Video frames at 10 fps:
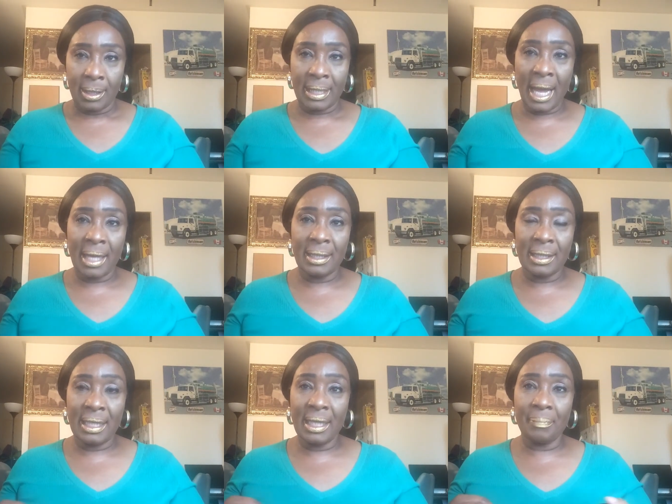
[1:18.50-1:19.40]
Tan
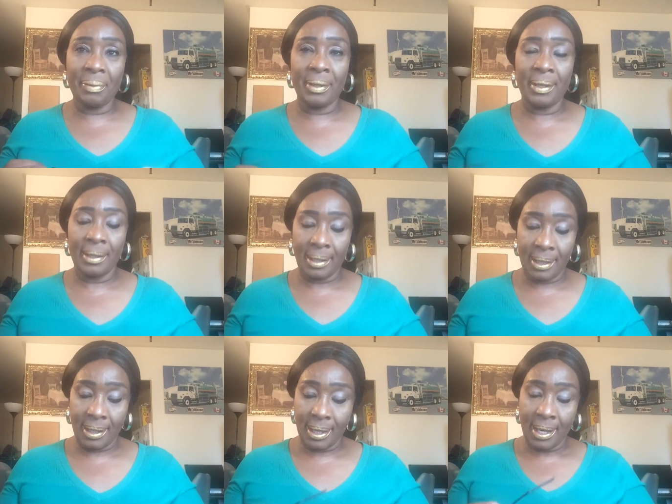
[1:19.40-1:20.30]
Deep,
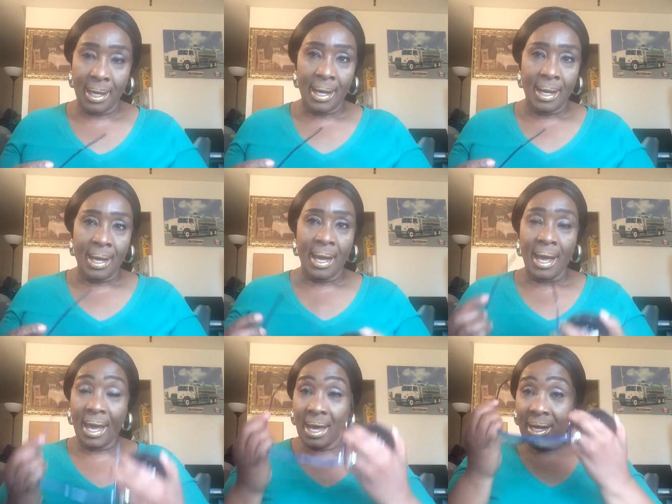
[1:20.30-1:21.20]

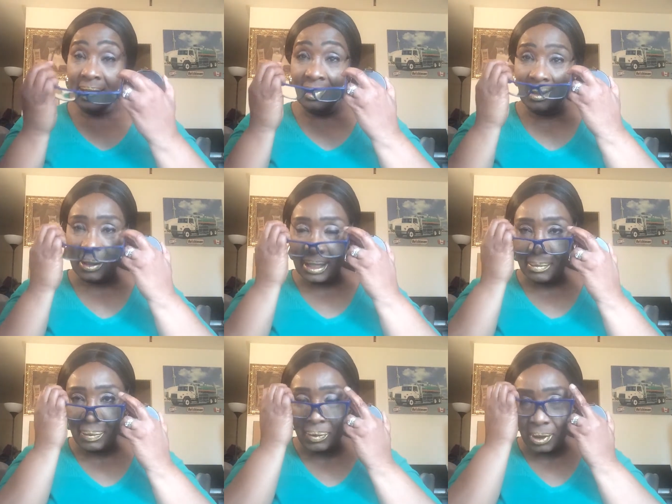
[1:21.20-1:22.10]
and let
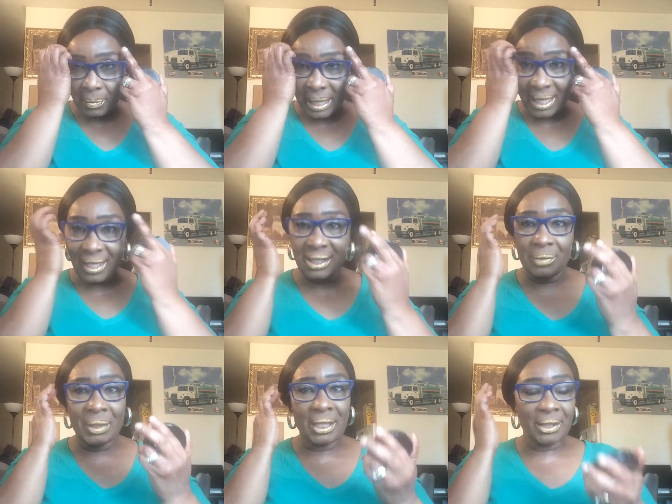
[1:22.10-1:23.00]
me put on my
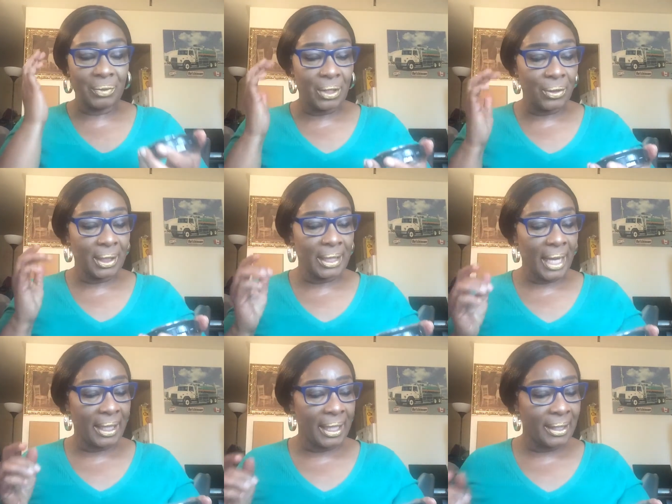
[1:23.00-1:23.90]
glasses because without it
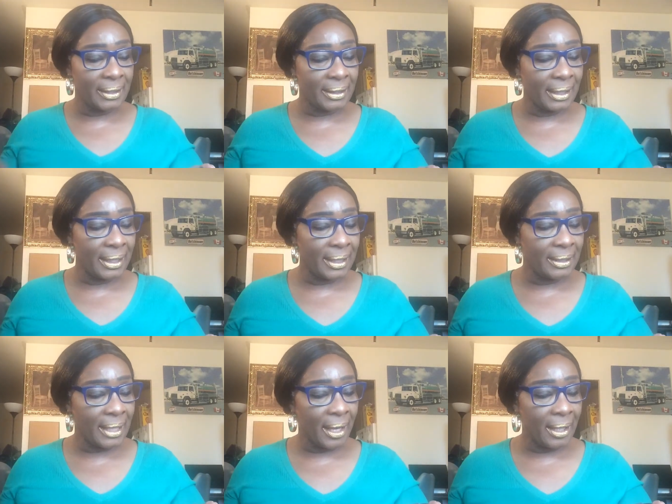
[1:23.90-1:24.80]
I cannot see.
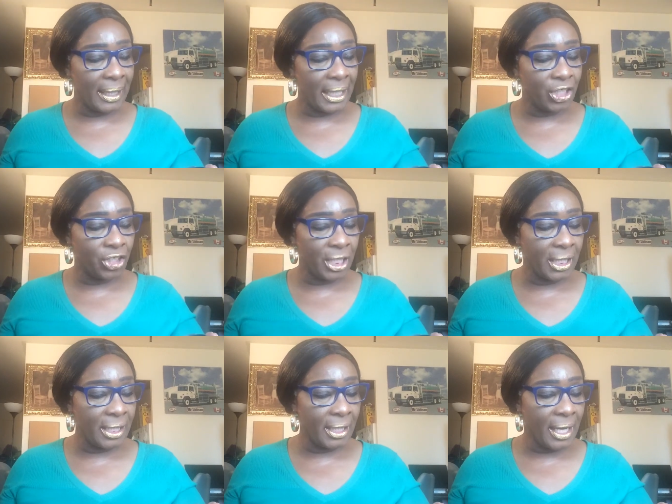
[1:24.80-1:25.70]
It's a
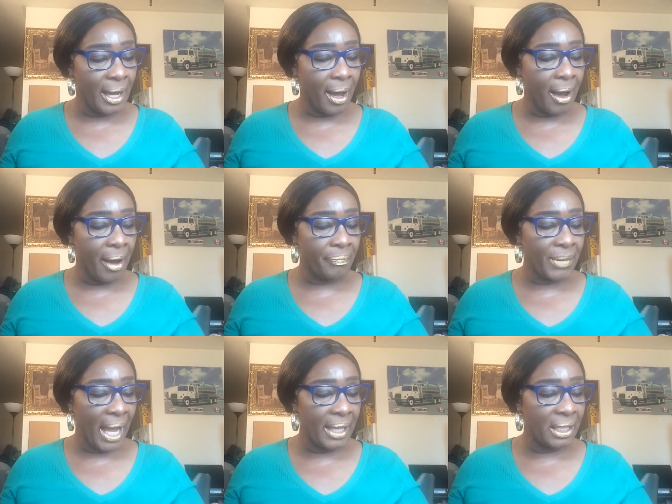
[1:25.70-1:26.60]
HD
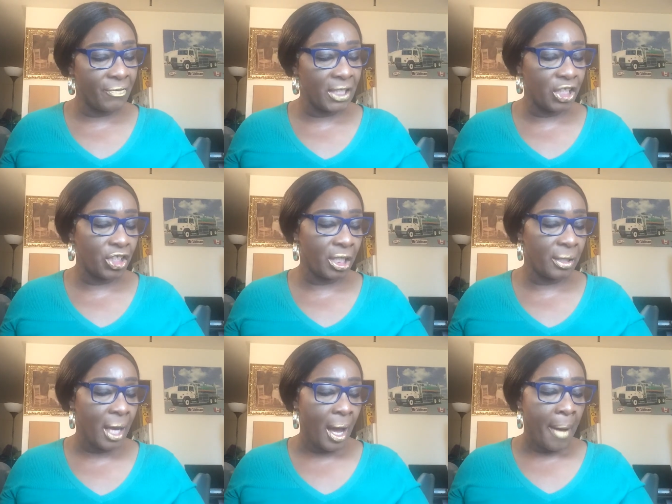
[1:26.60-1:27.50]
high
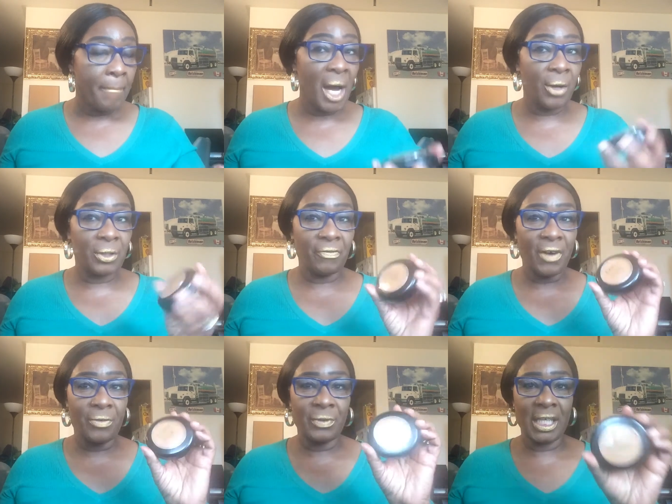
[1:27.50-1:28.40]
definition powder
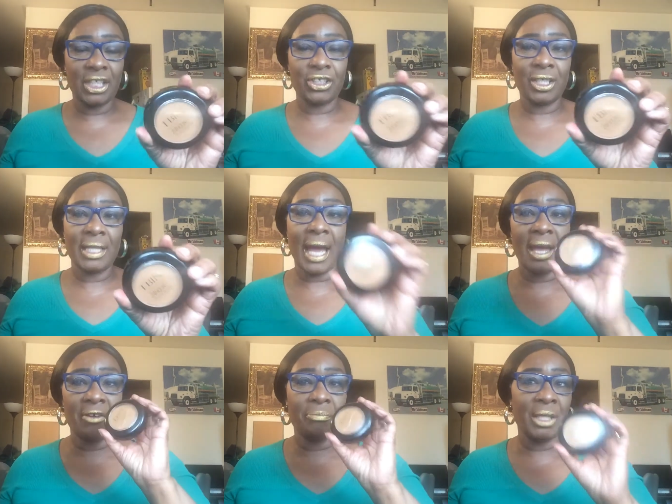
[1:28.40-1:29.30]
foundation. I
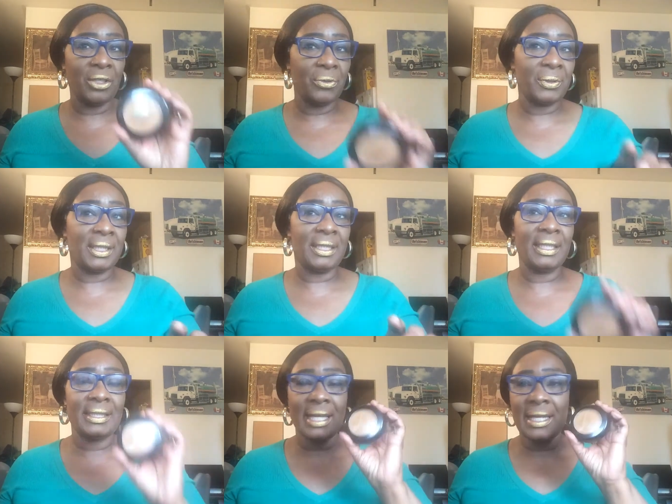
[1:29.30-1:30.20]
have been using
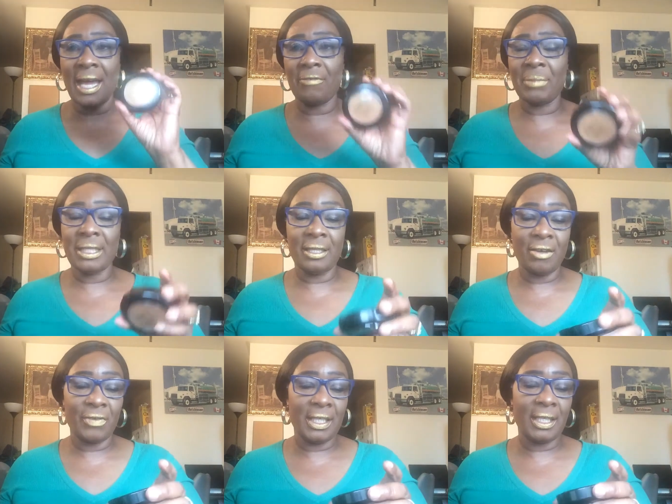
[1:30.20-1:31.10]
this and I have been
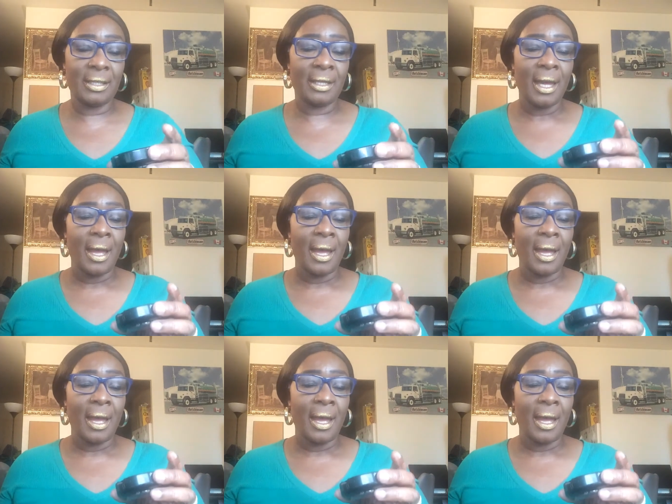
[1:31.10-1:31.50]
loving it.